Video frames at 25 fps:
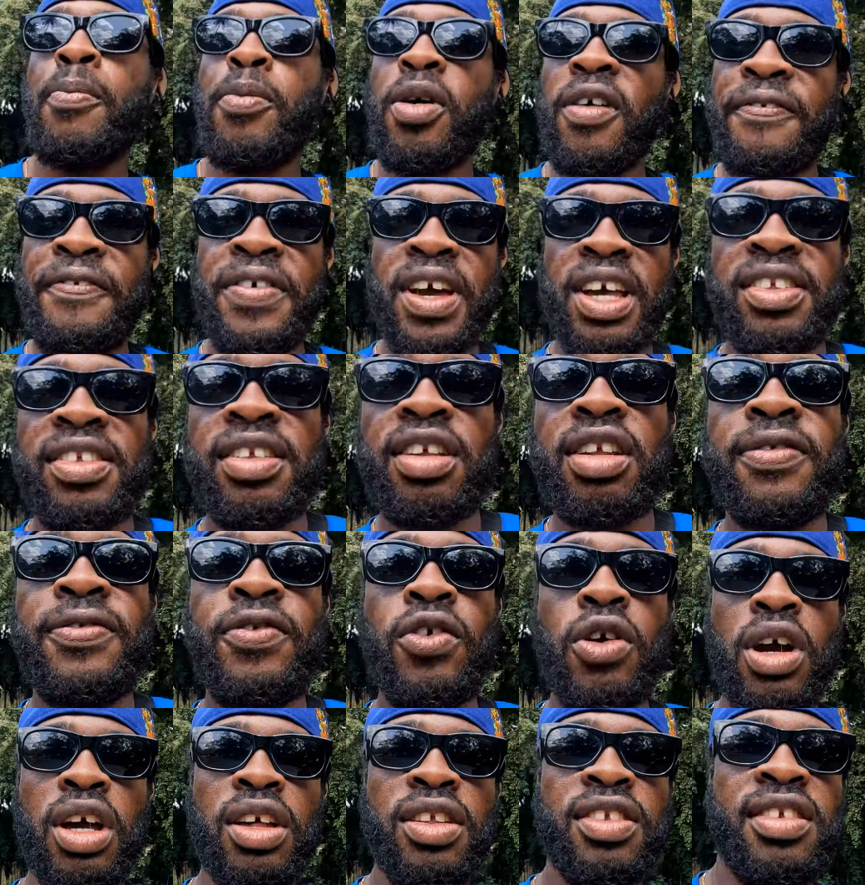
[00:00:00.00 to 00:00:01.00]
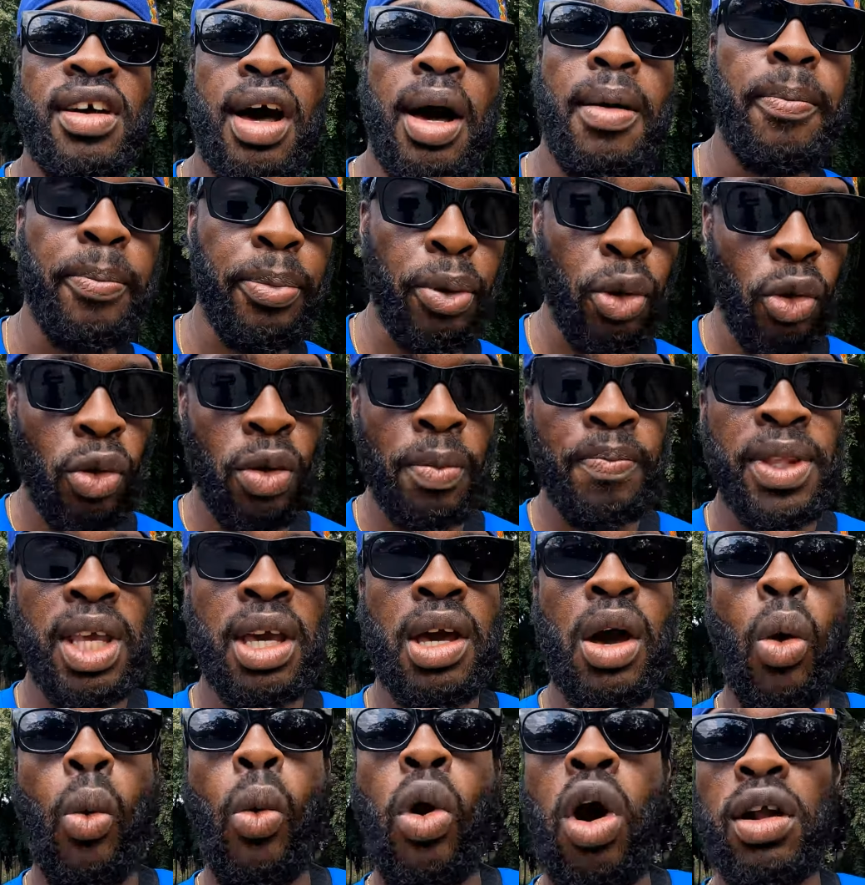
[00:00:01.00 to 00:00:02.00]
professors, for example,
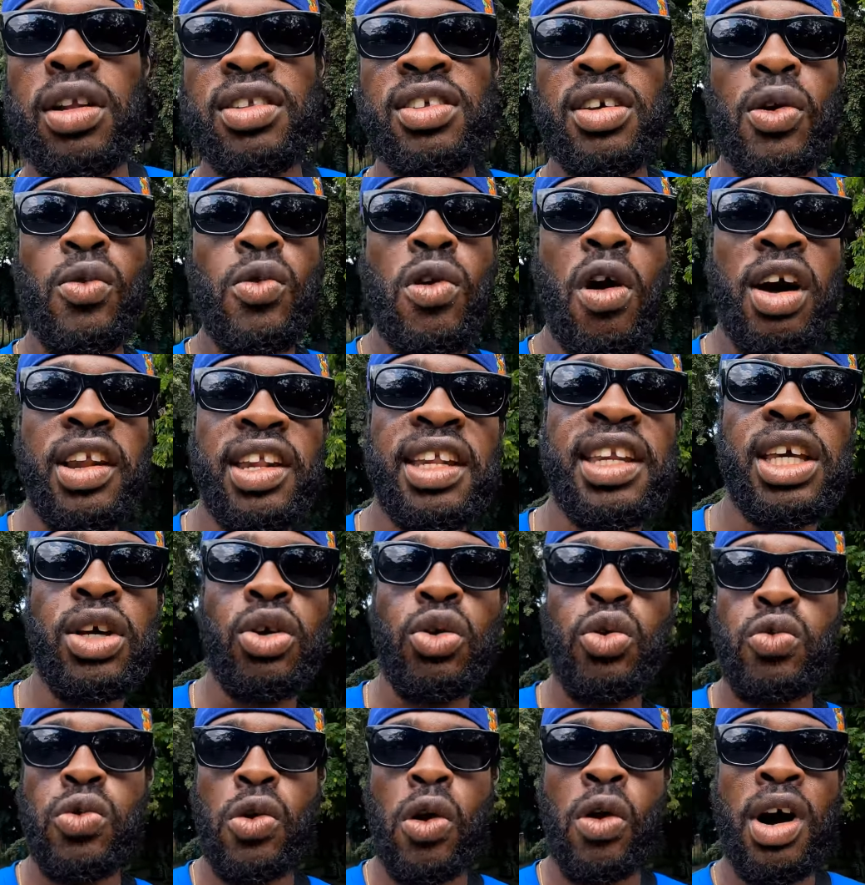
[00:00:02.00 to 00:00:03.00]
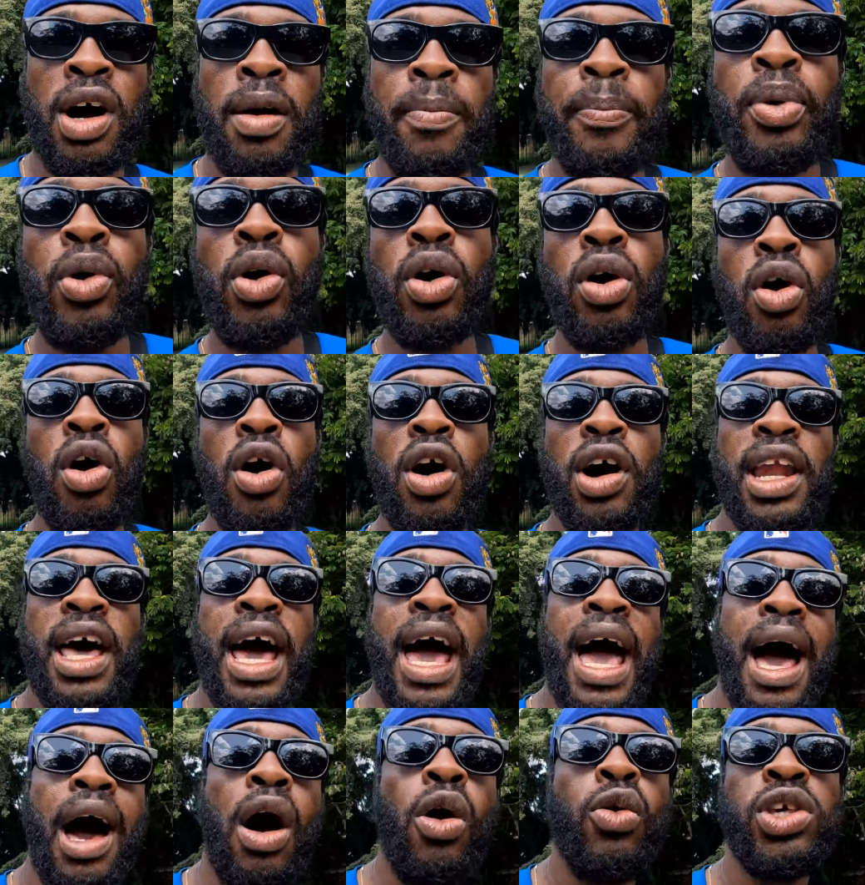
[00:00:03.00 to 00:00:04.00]
Walter Rodney, who wrote a book
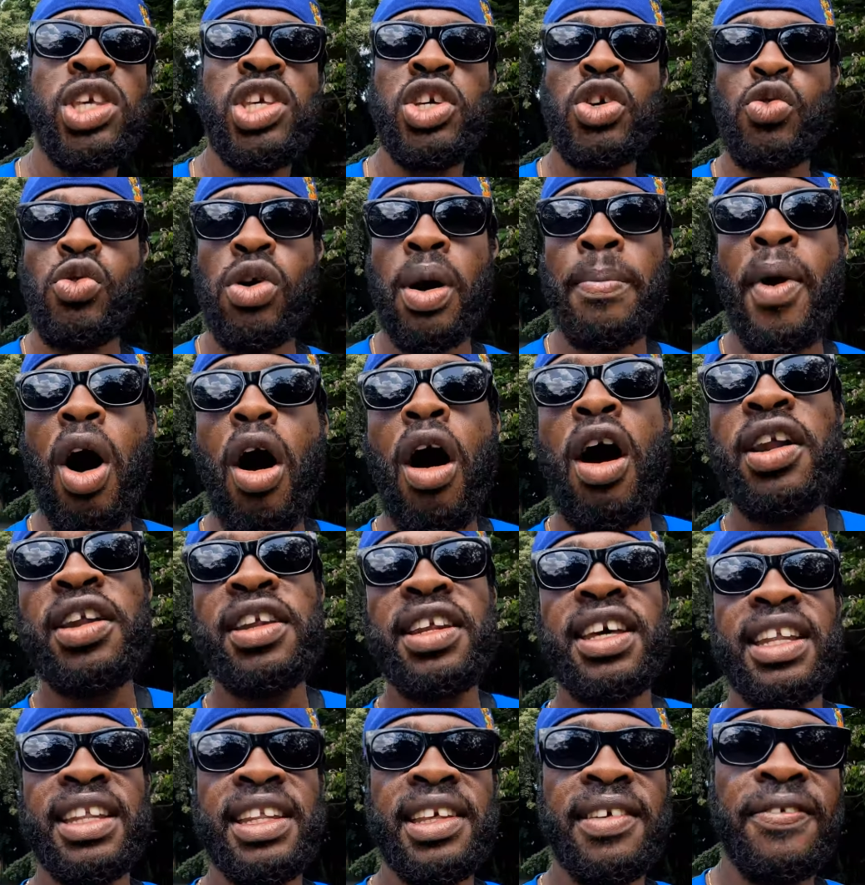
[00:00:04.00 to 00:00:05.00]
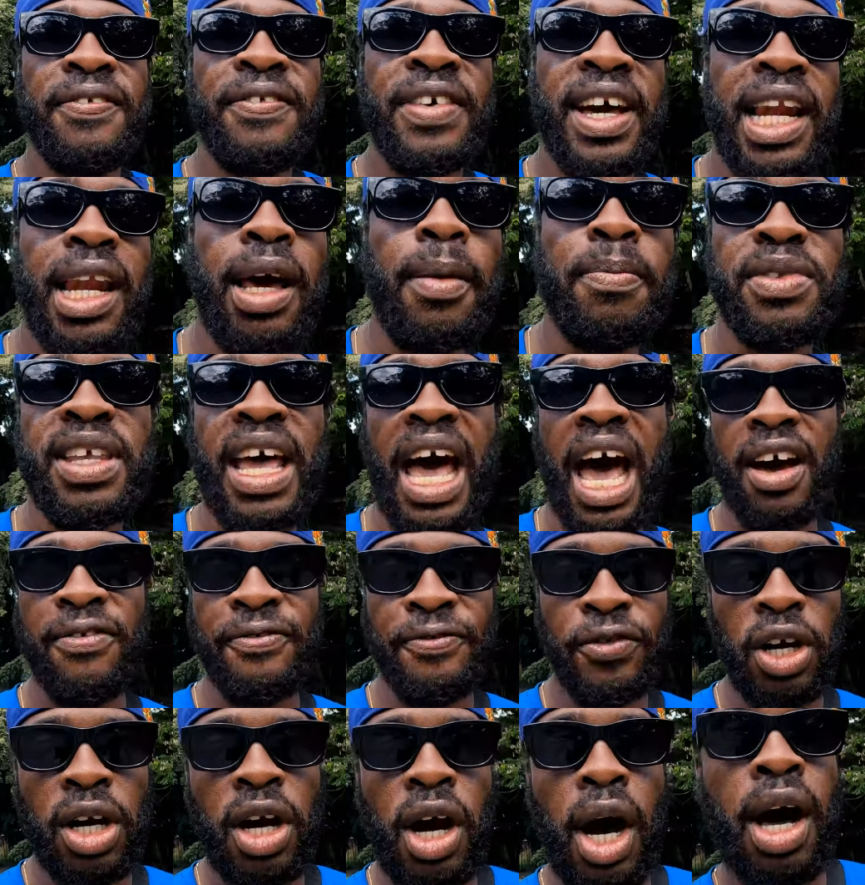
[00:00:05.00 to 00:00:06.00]
called How Europe Underdeveloped
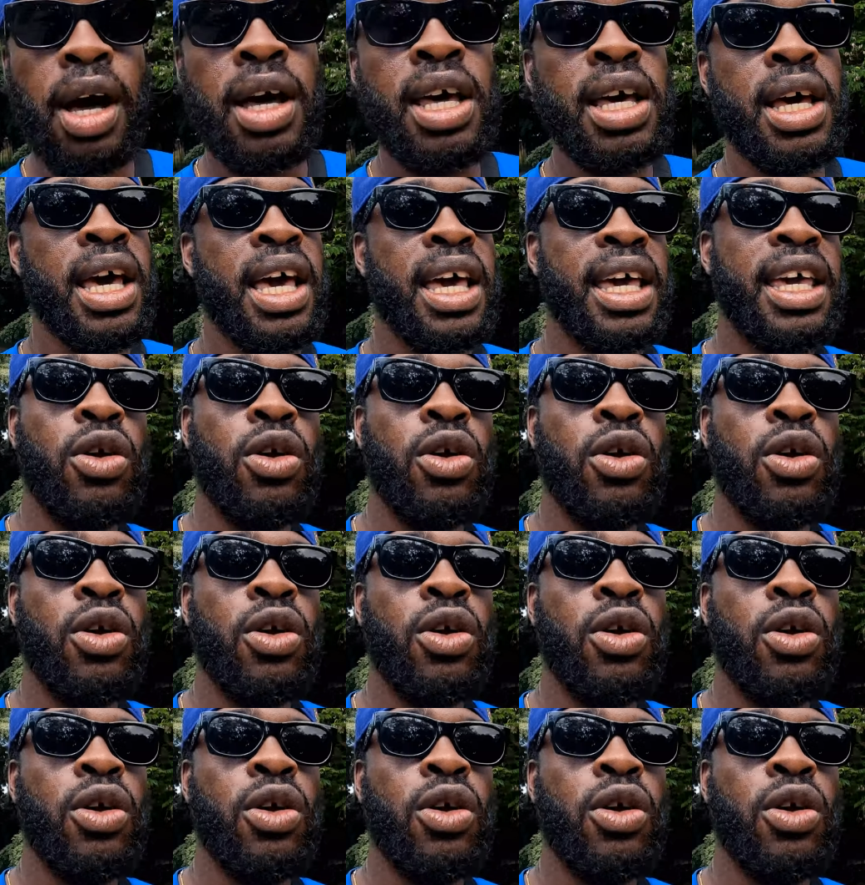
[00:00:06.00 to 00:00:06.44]
Africa.